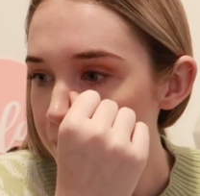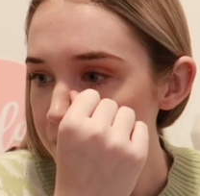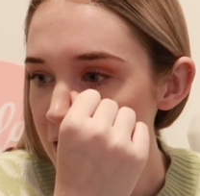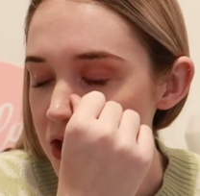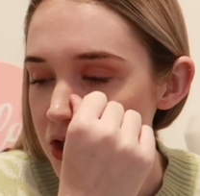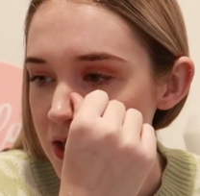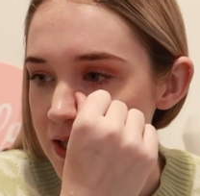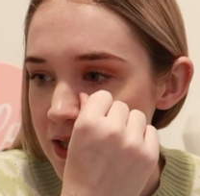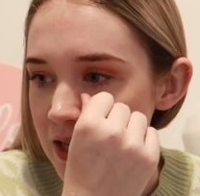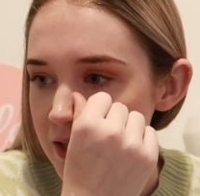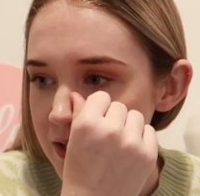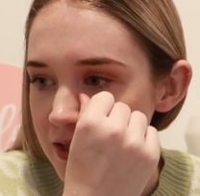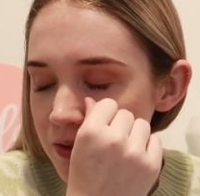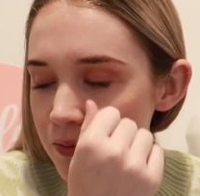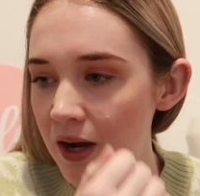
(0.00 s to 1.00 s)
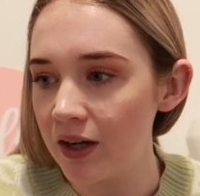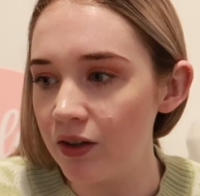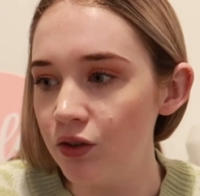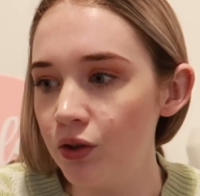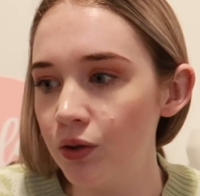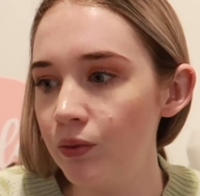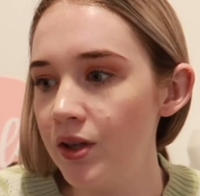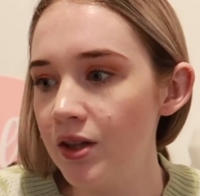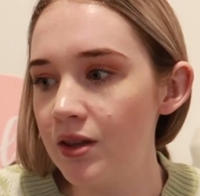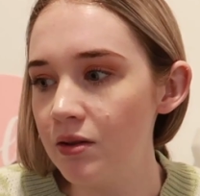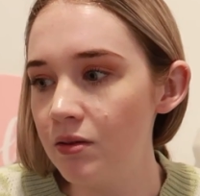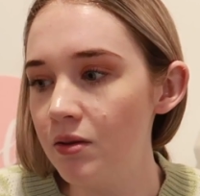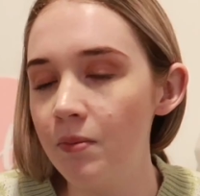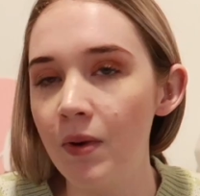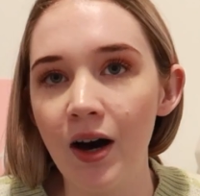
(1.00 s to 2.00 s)
It's just the easiest way I can do it with
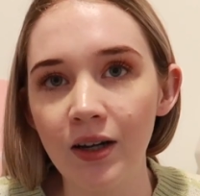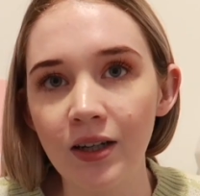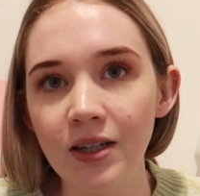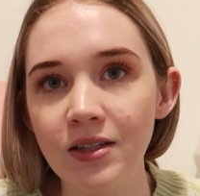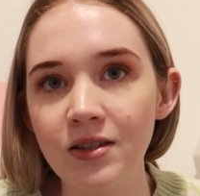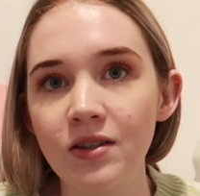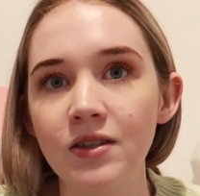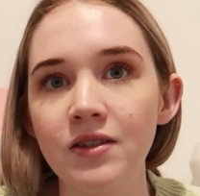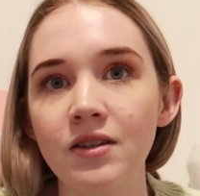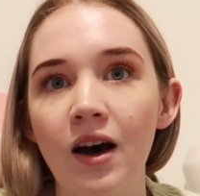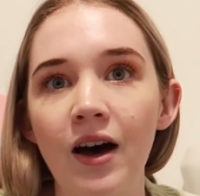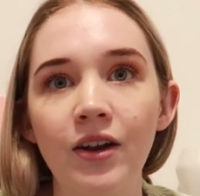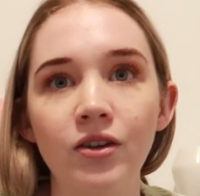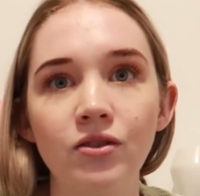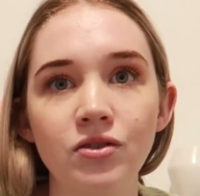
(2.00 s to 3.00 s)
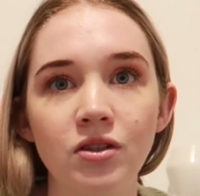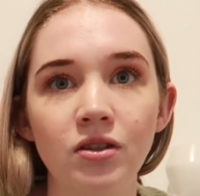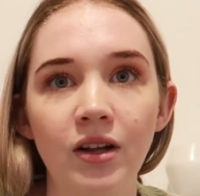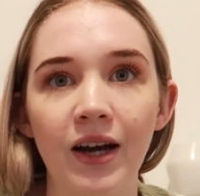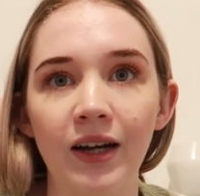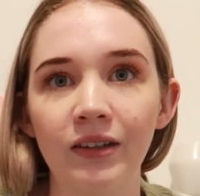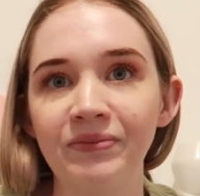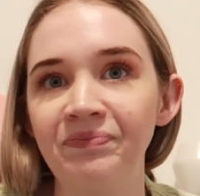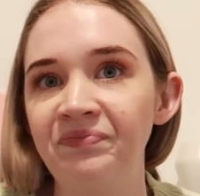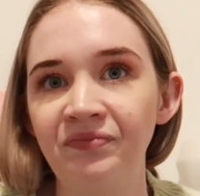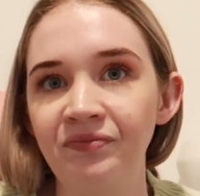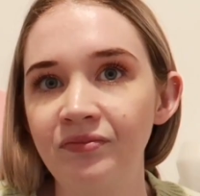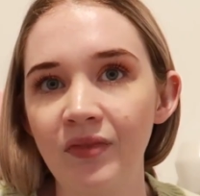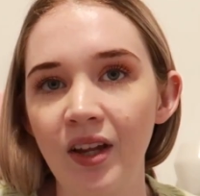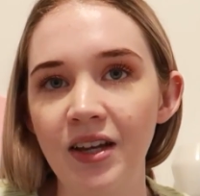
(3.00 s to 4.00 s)
the markets, because I don't do like,
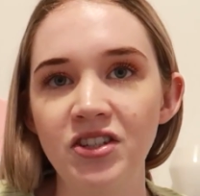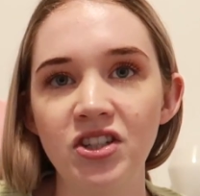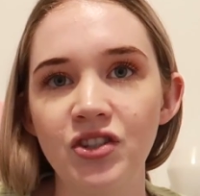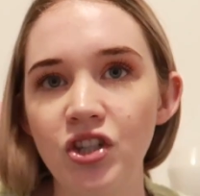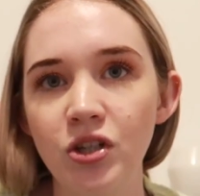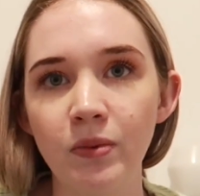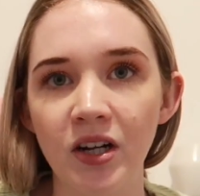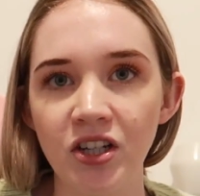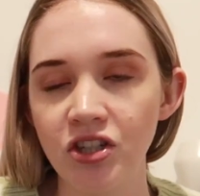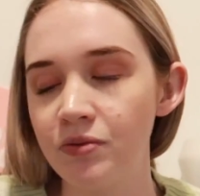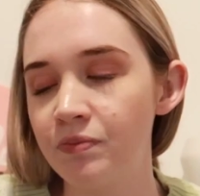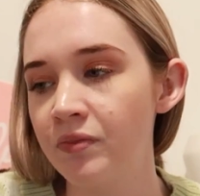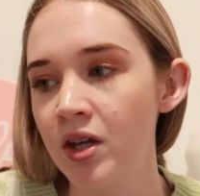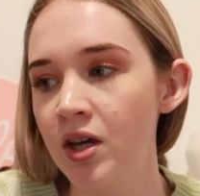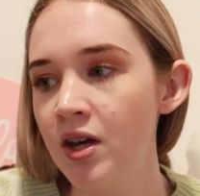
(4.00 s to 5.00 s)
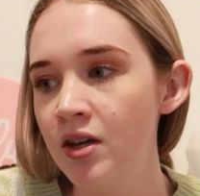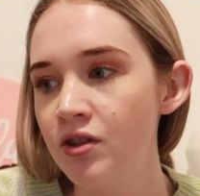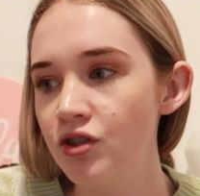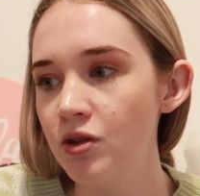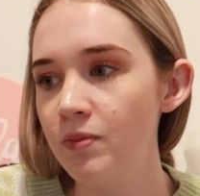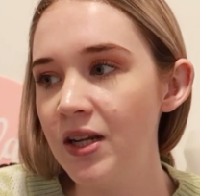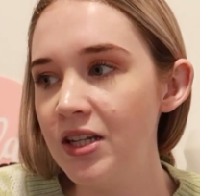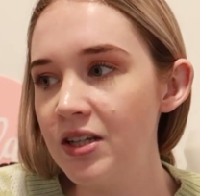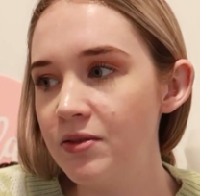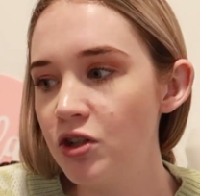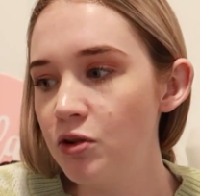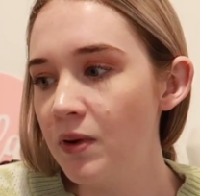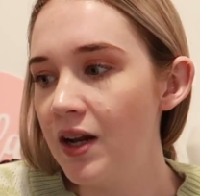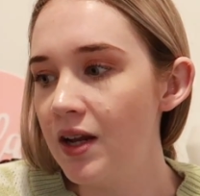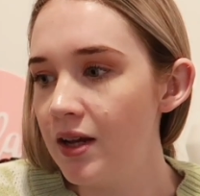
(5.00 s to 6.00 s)
it's just too
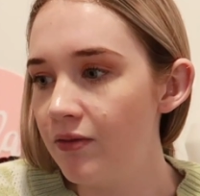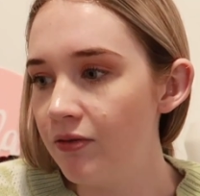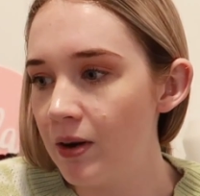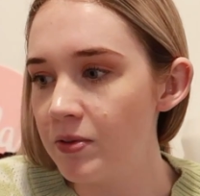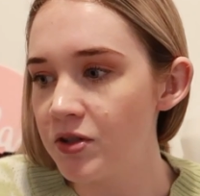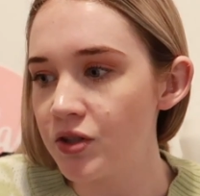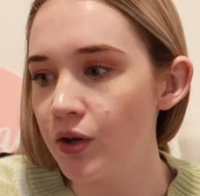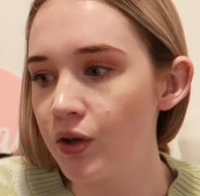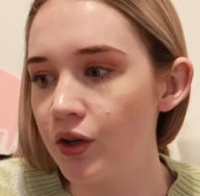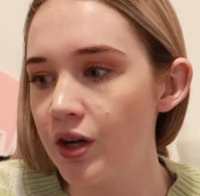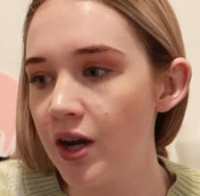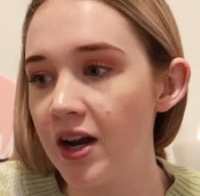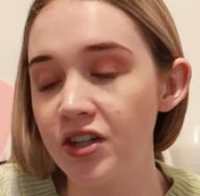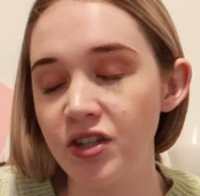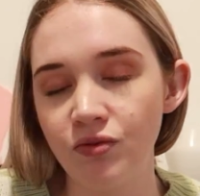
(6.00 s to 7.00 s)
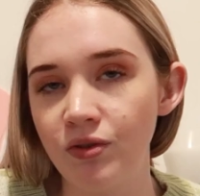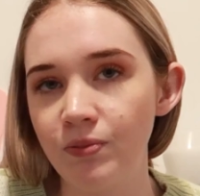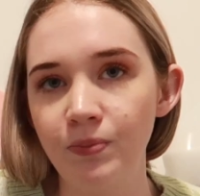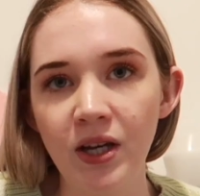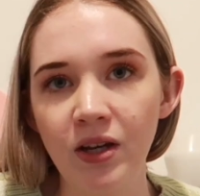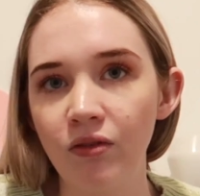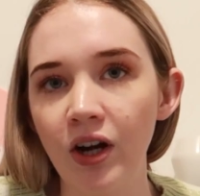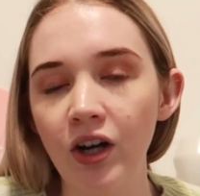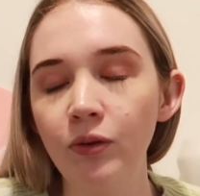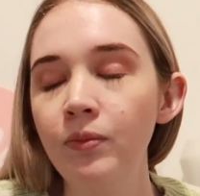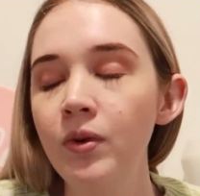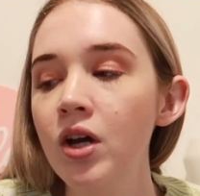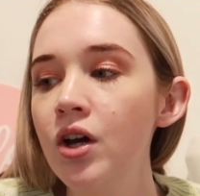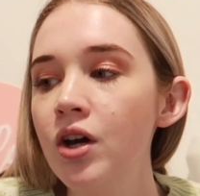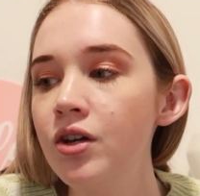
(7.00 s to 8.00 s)
many fabrics going on, and I just pick
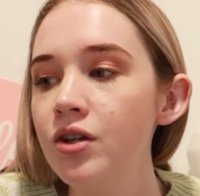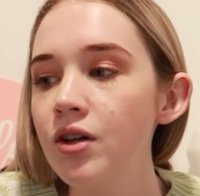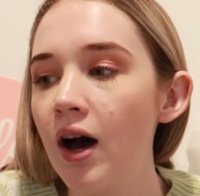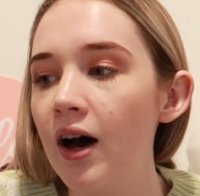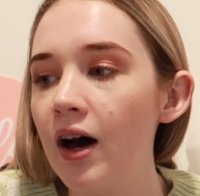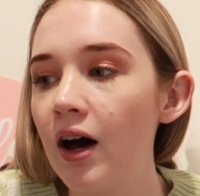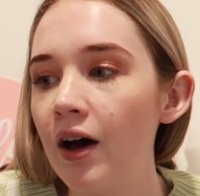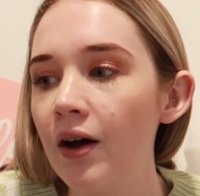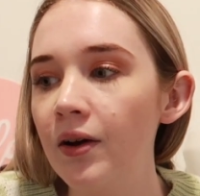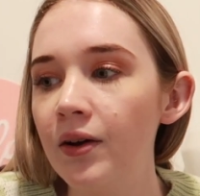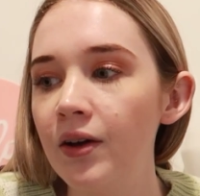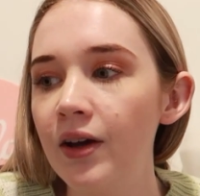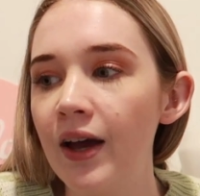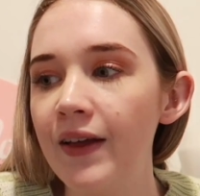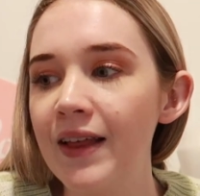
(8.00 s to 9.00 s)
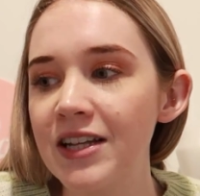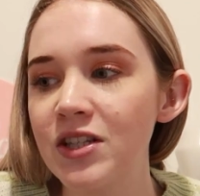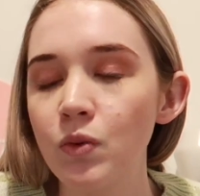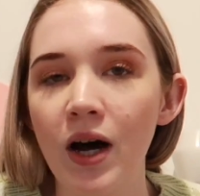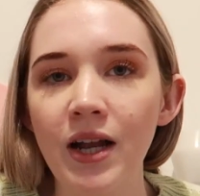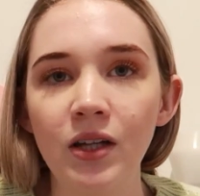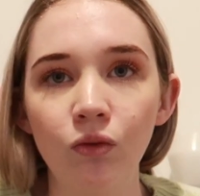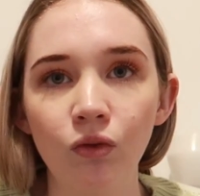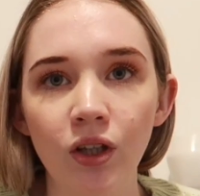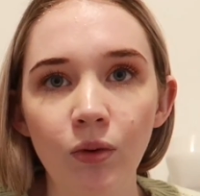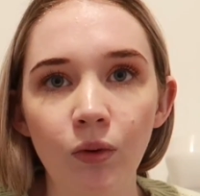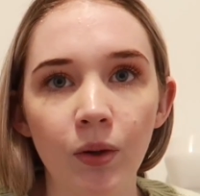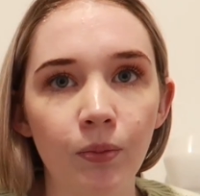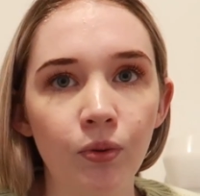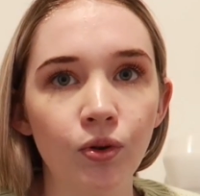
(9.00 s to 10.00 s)
random, and that's why I didn't really
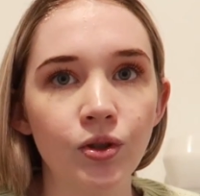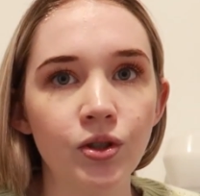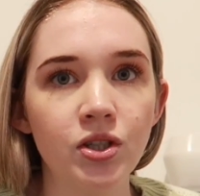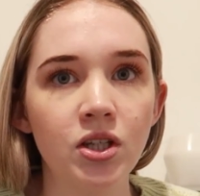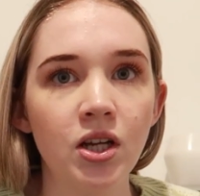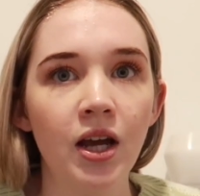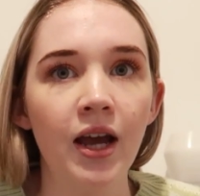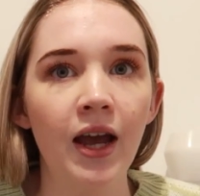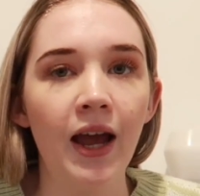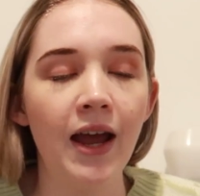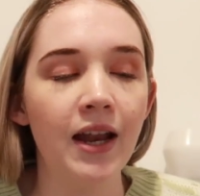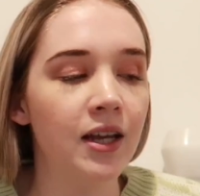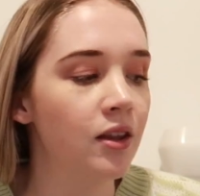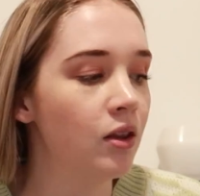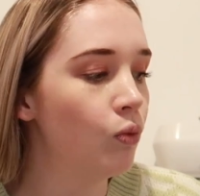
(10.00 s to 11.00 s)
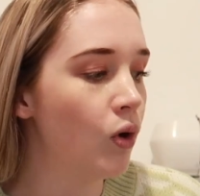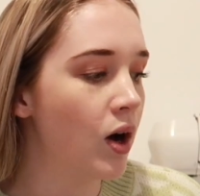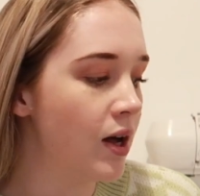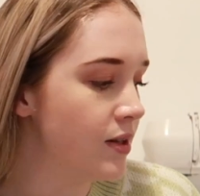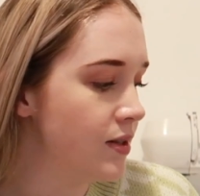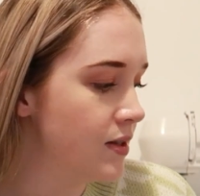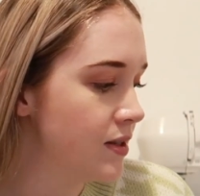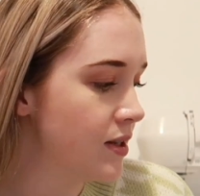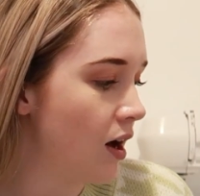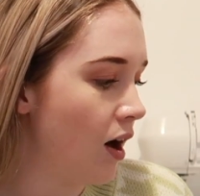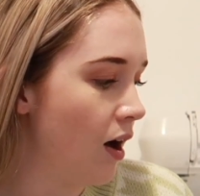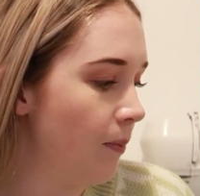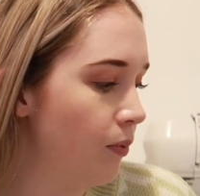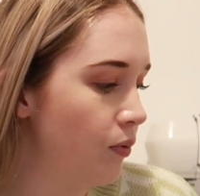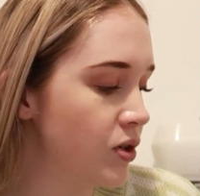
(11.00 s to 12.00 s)
want to put any of the ones
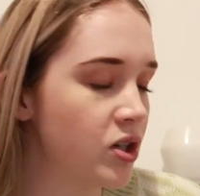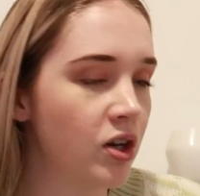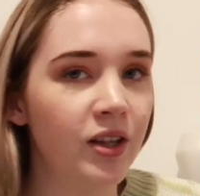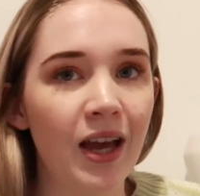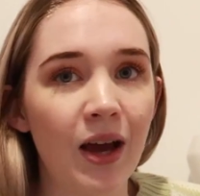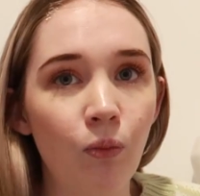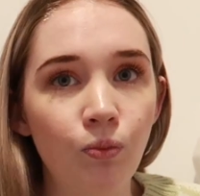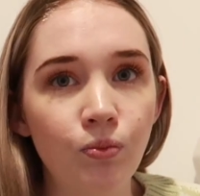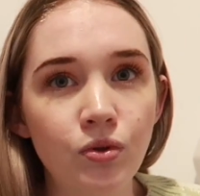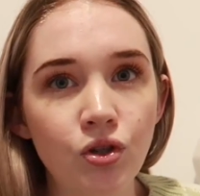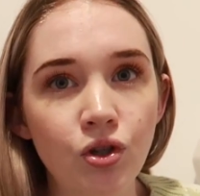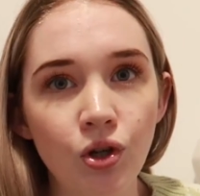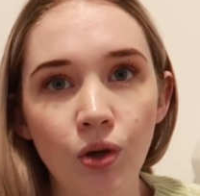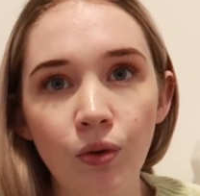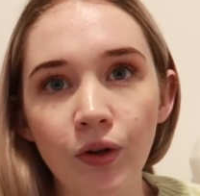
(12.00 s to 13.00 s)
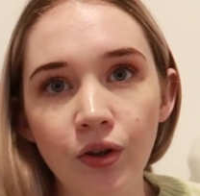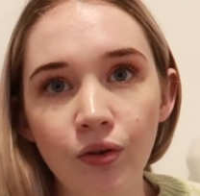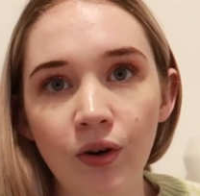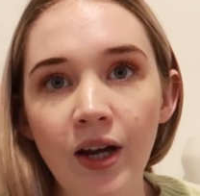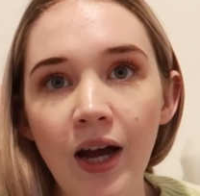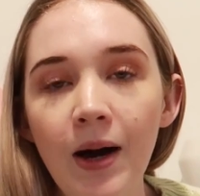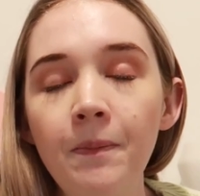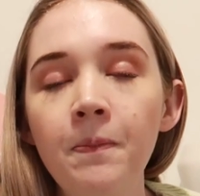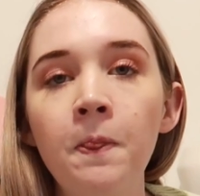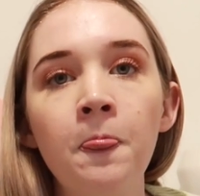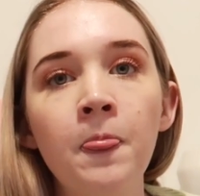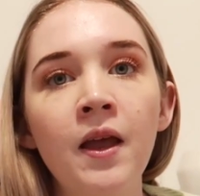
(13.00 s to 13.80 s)
up which only have 2 or 3 up,